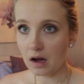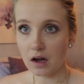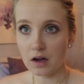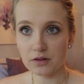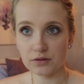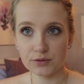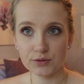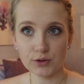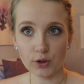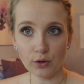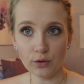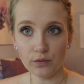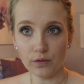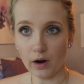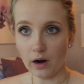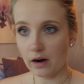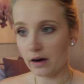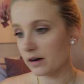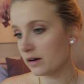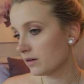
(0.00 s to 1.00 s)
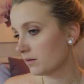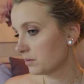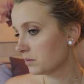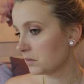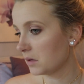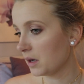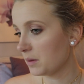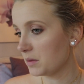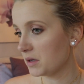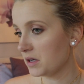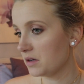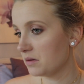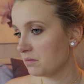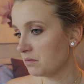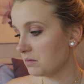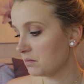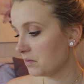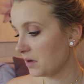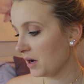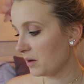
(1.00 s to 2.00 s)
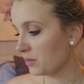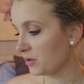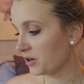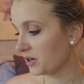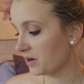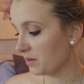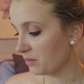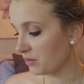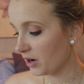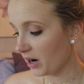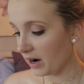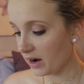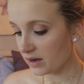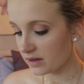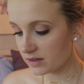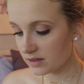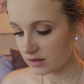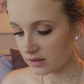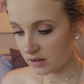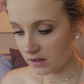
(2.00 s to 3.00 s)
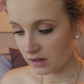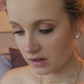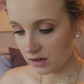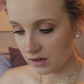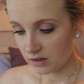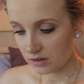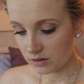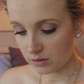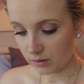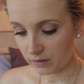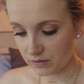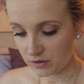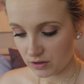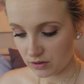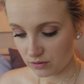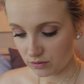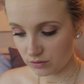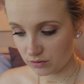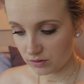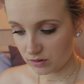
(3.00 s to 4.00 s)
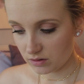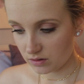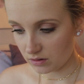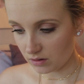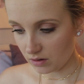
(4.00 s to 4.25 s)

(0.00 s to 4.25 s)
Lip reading: So far, I mean, I'm pretty impressed. So I've used